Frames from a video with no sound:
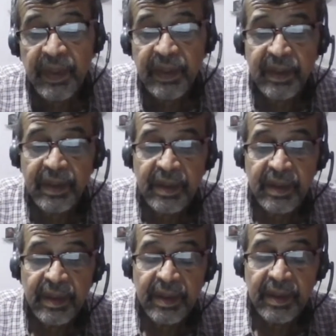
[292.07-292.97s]
the
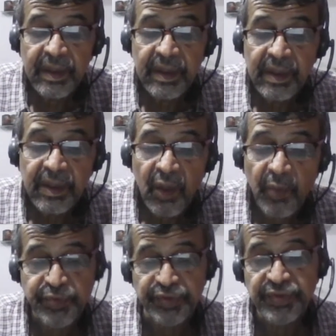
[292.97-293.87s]

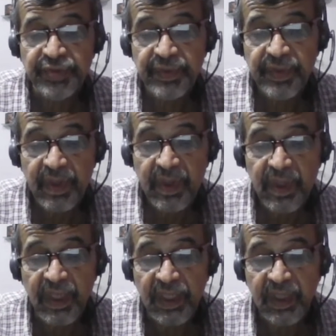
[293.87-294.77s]
options
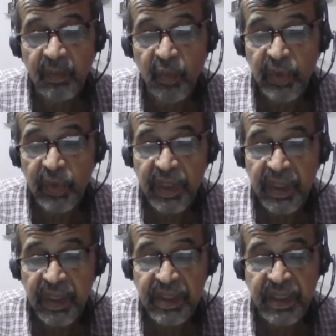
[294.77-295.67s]
a little more
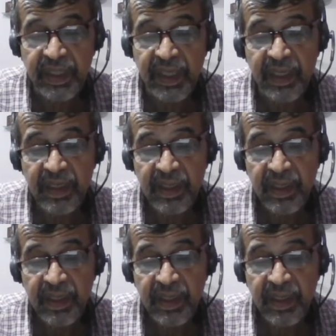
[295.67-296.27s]
in detail.